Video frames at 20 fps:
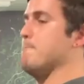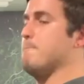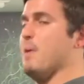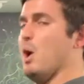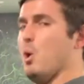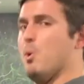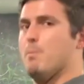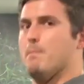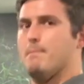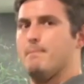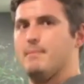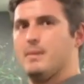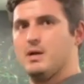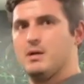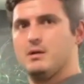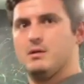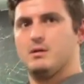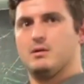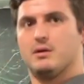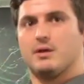
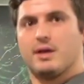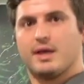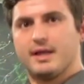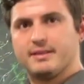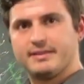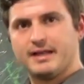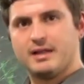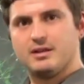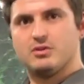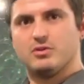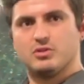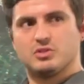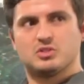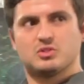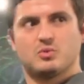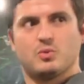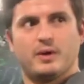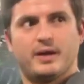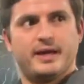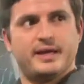boom, get that little
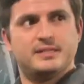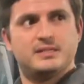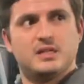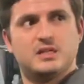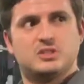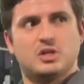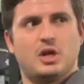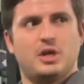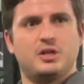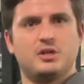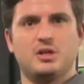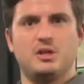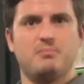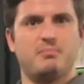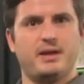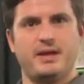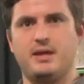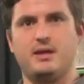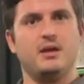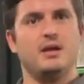squeeze. It's only going to
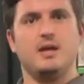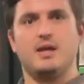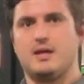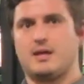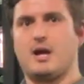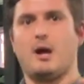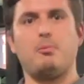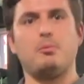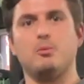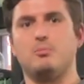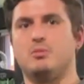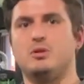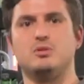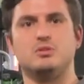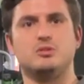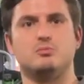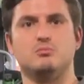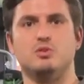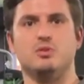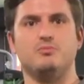be a couple of
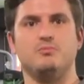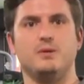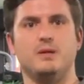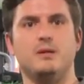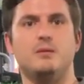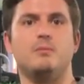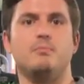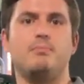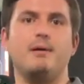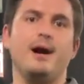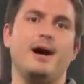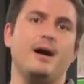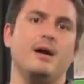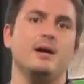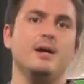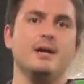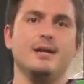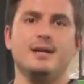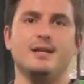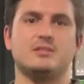mils movement,
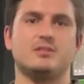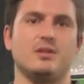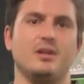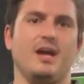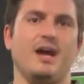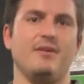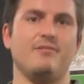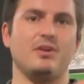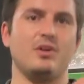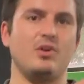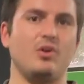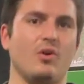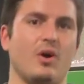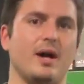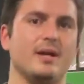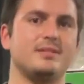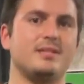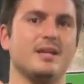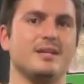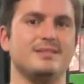but it's going to have a
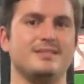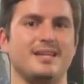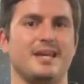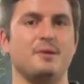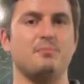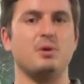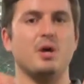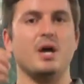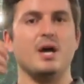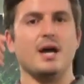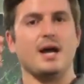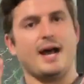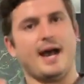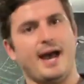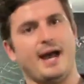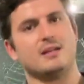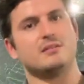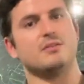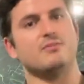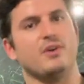nice deep
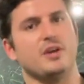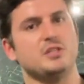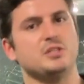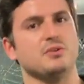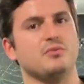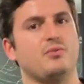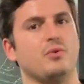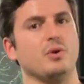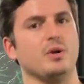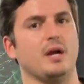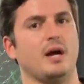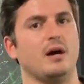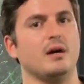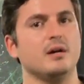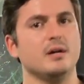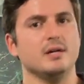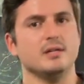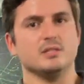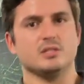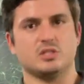activation for you.
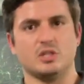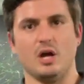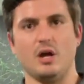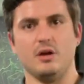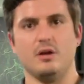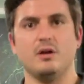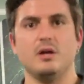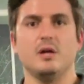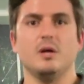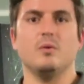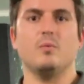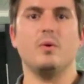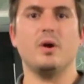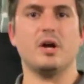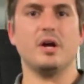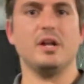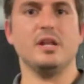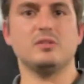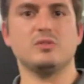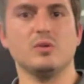So we're
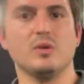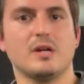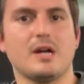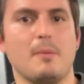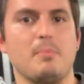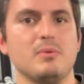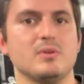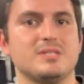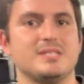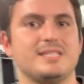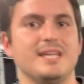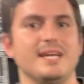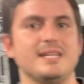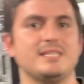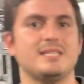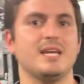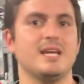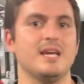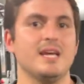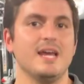going to do a couple of
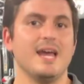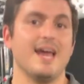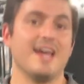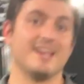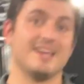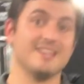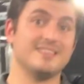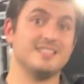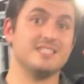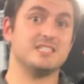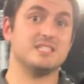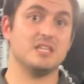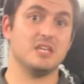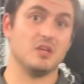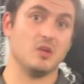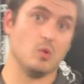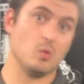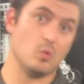sets and get this thing